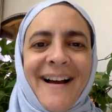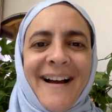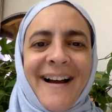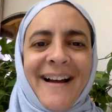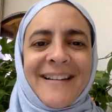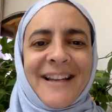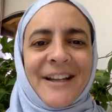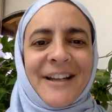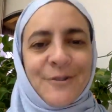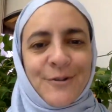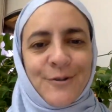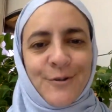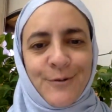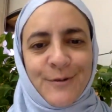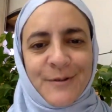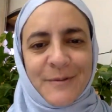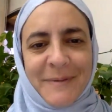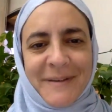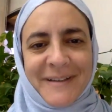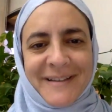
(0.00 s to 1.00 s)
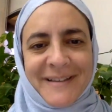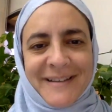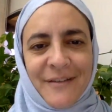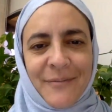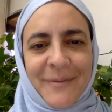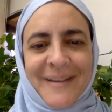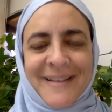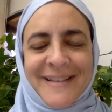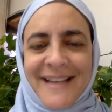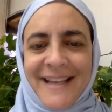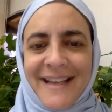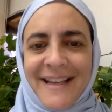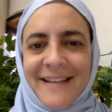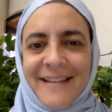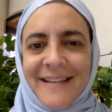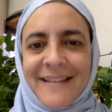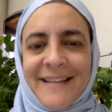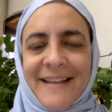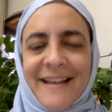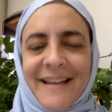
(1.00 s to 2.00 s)
I'd like to introduce myself by
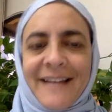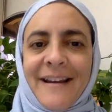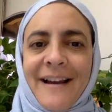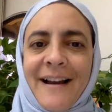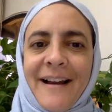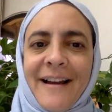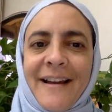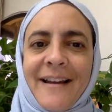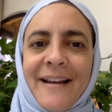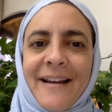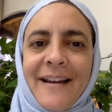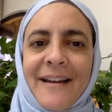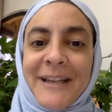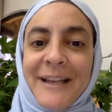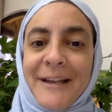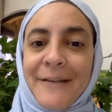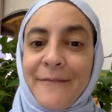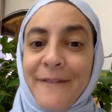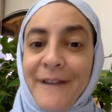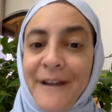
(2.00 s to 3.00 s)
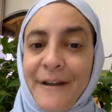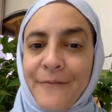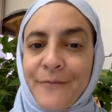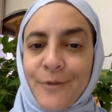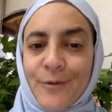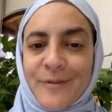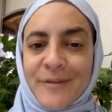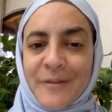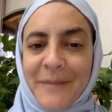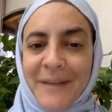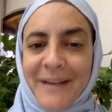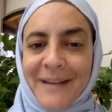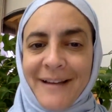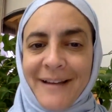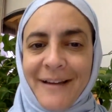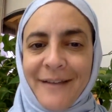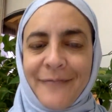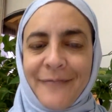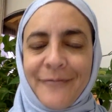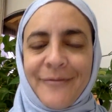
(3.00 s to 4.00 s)
saying that I play five roles in my
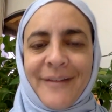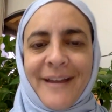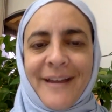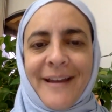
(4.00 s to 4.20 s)
life,